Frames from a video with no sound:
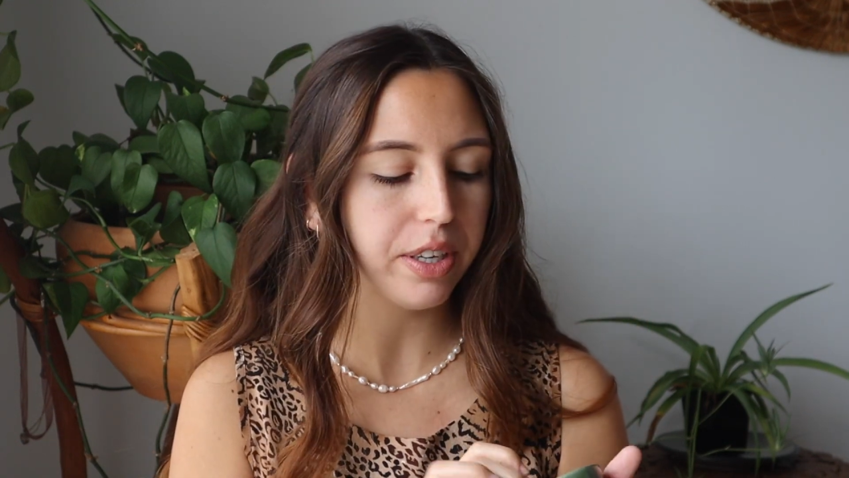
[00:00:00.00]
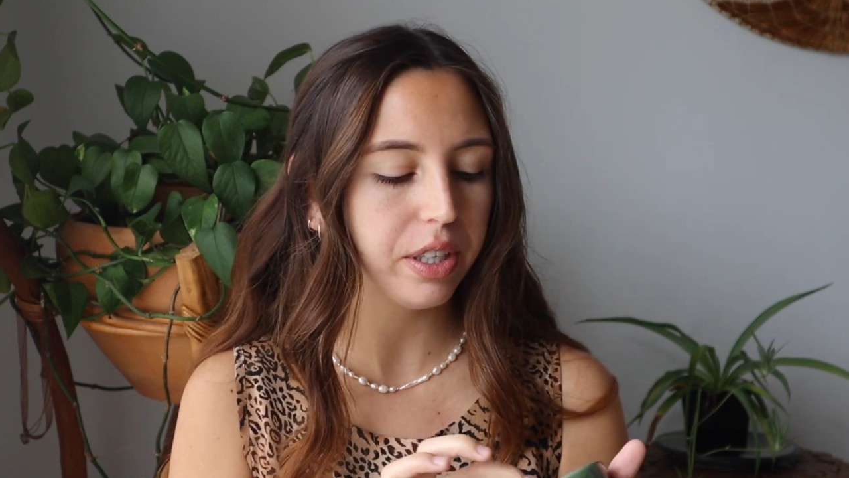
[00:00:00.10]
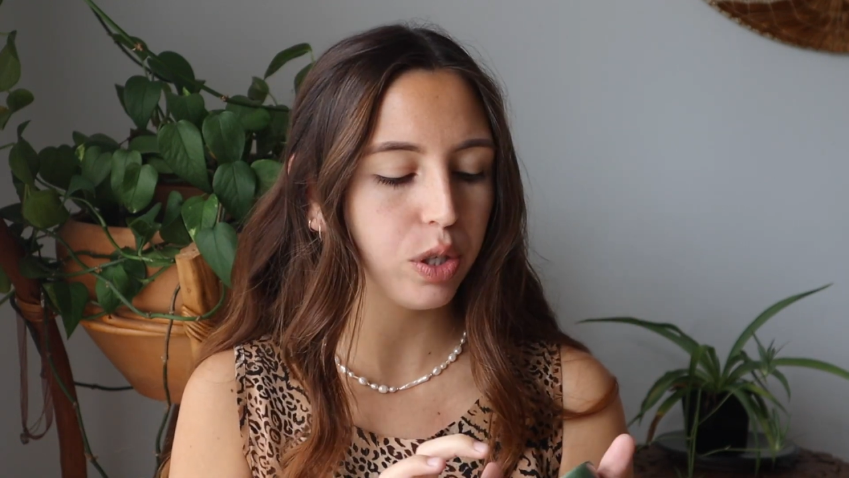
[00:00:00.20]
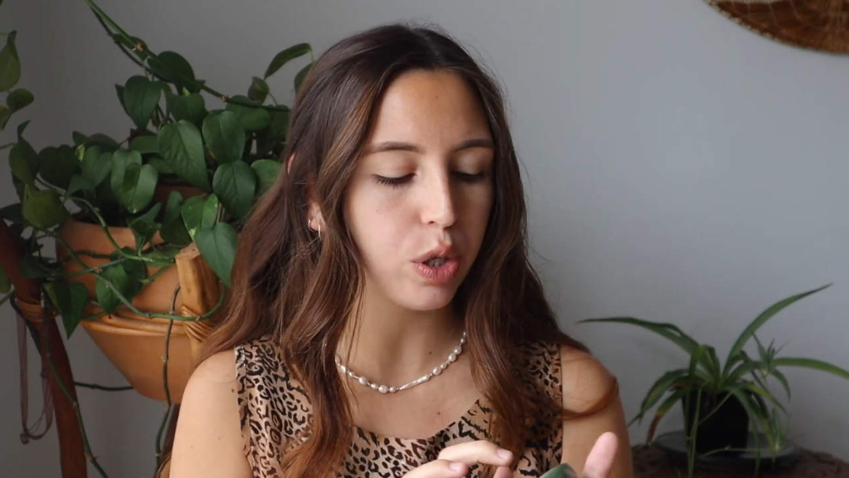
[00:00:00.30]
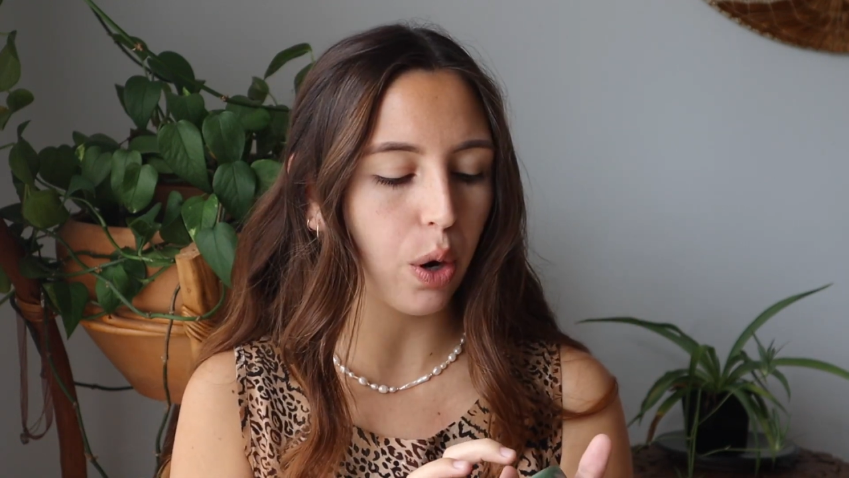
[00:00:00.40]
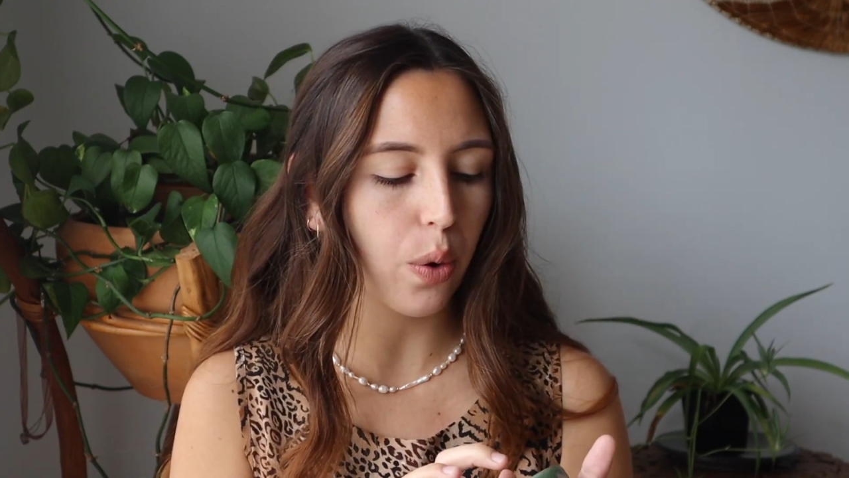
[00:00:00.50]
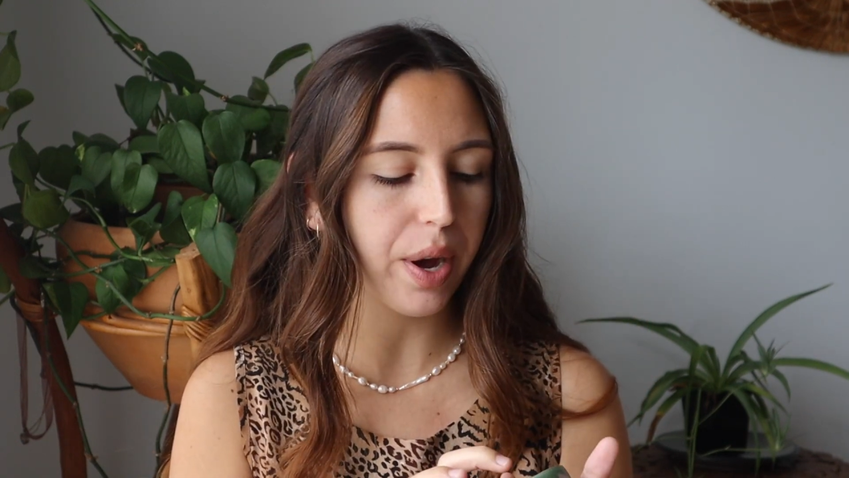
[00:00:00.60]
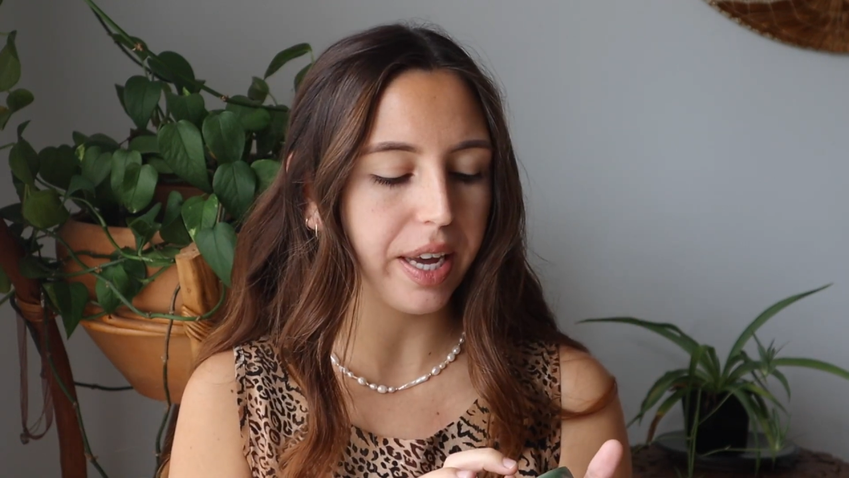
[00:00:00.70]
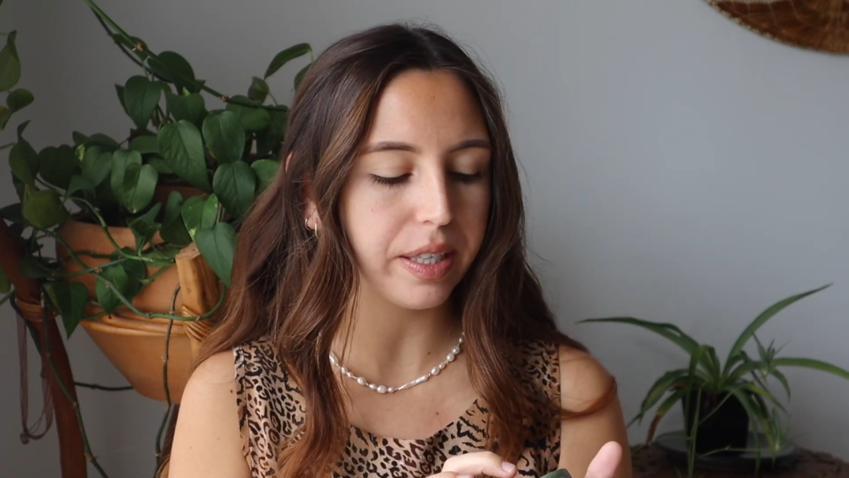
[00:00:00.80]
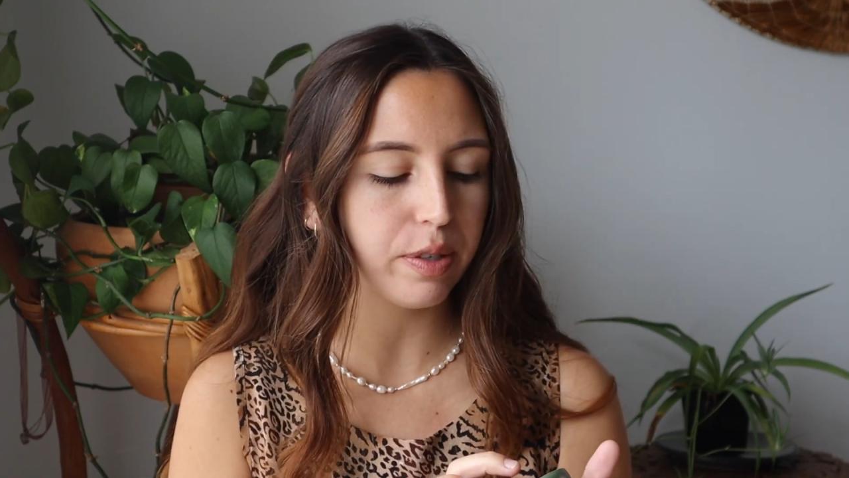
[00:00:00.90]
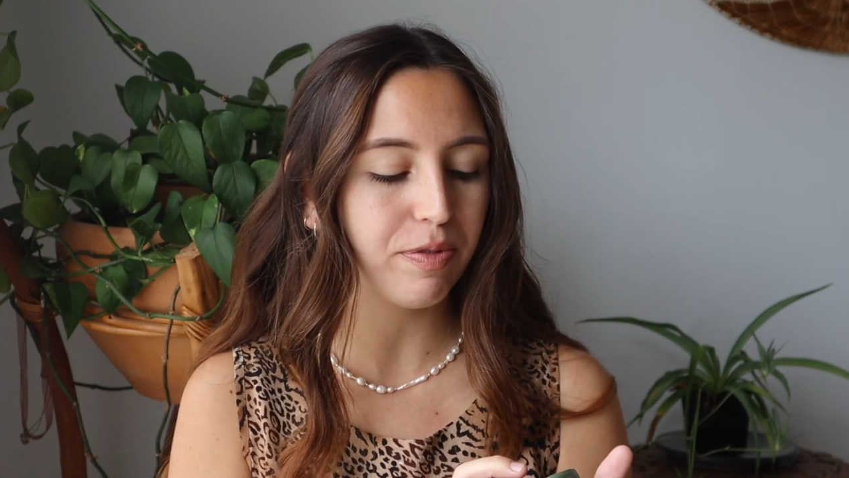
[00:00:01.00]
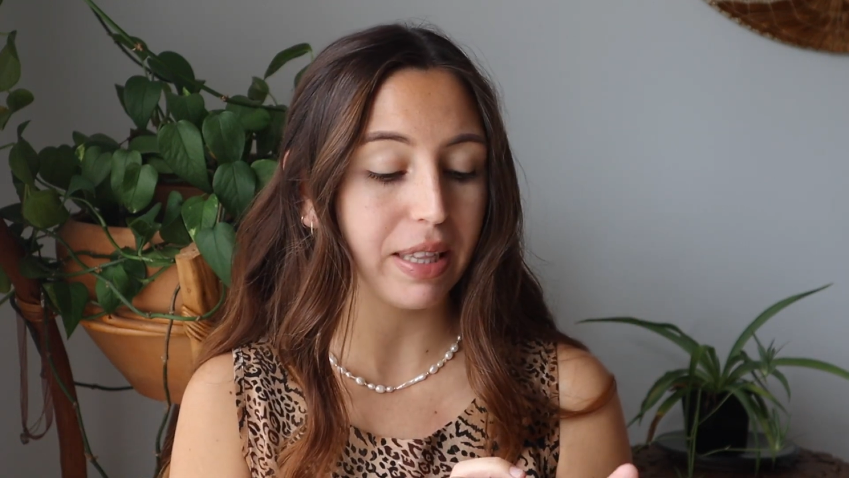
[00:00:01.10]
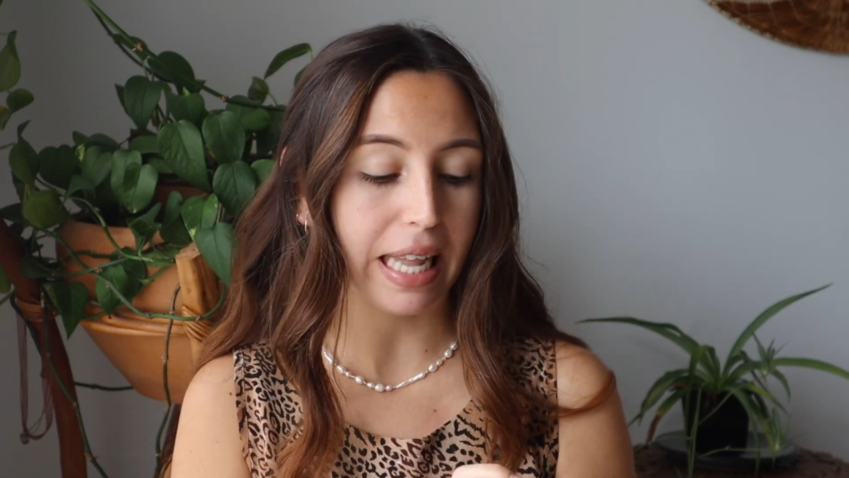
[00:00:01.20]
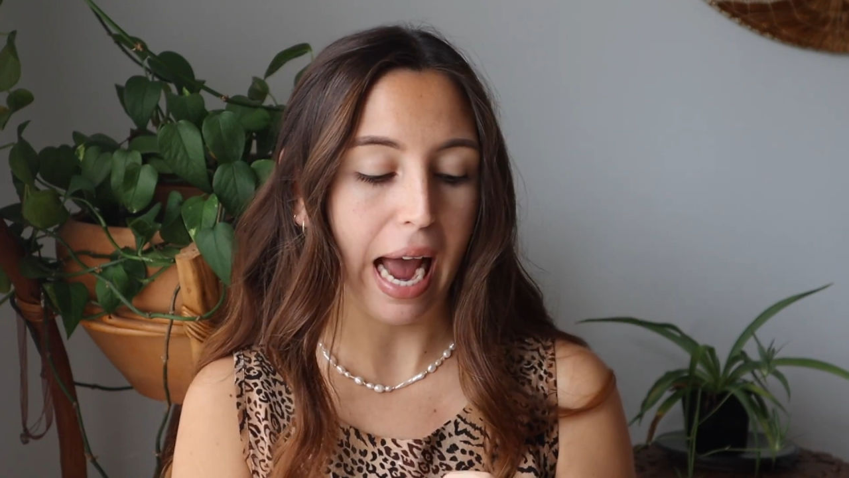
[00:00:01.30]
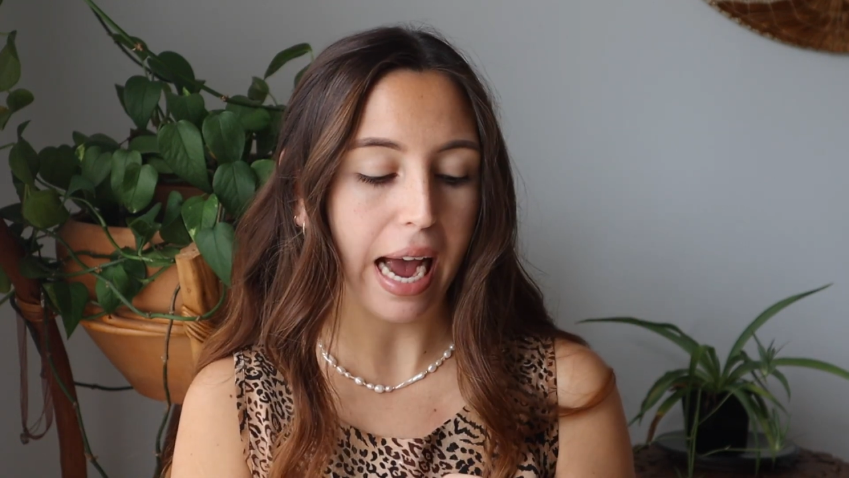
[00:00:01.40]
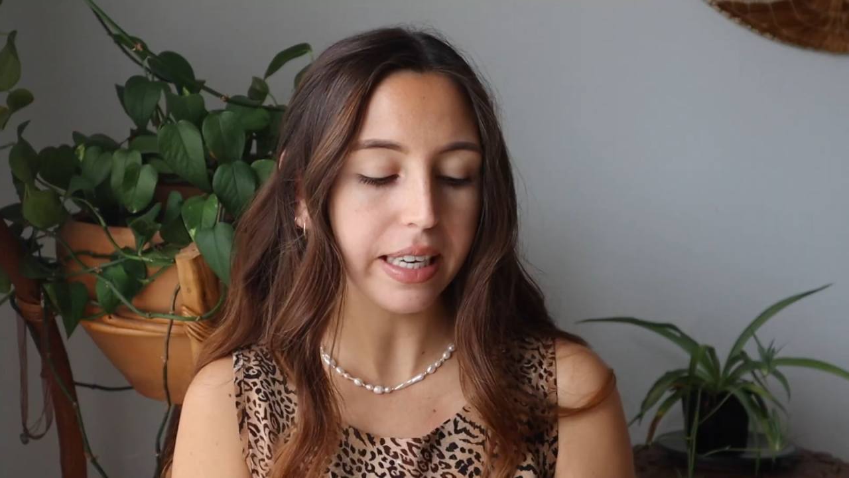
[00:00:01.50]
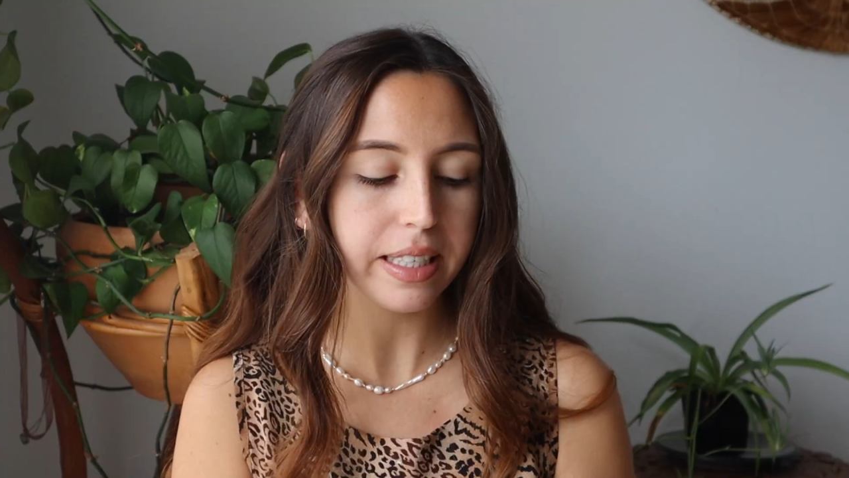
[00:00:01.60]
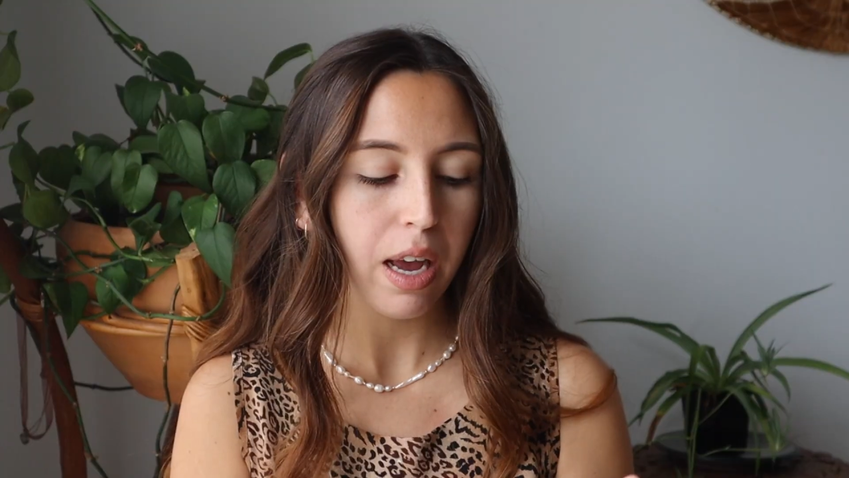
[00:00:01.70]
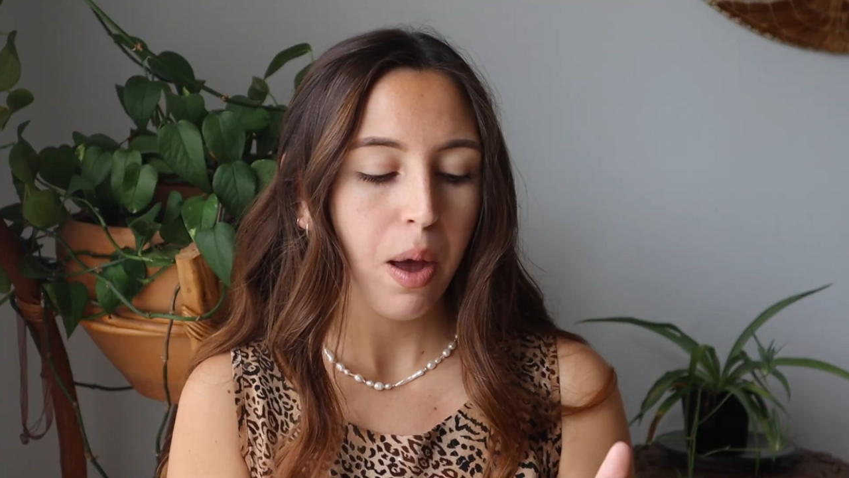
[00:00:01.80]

it so it's flat,